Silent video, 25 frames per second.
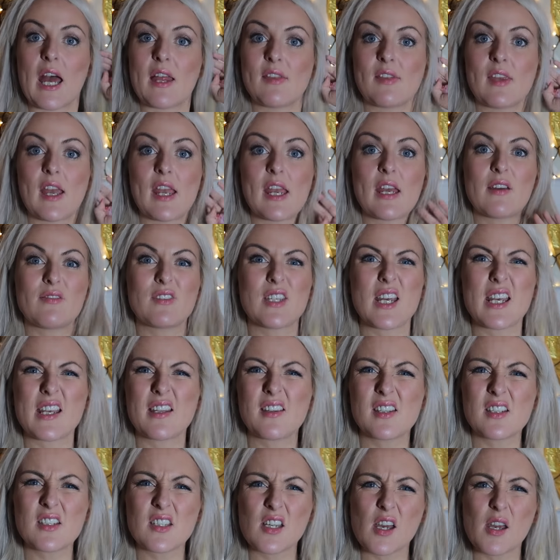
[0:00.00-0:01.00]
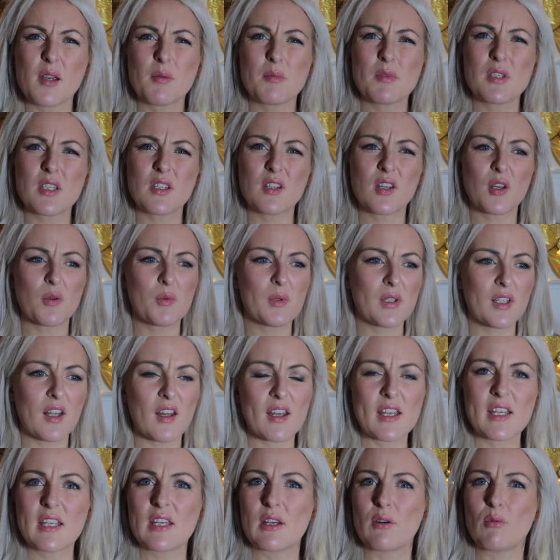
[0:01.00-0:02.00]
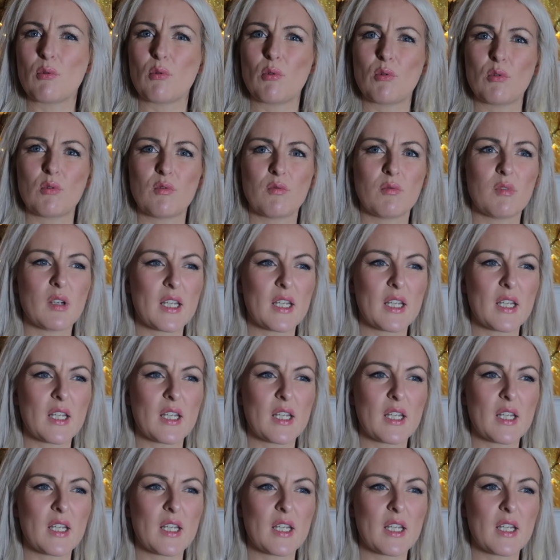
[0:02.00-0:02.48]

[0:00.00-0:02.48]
and they have taken the time to go and like it or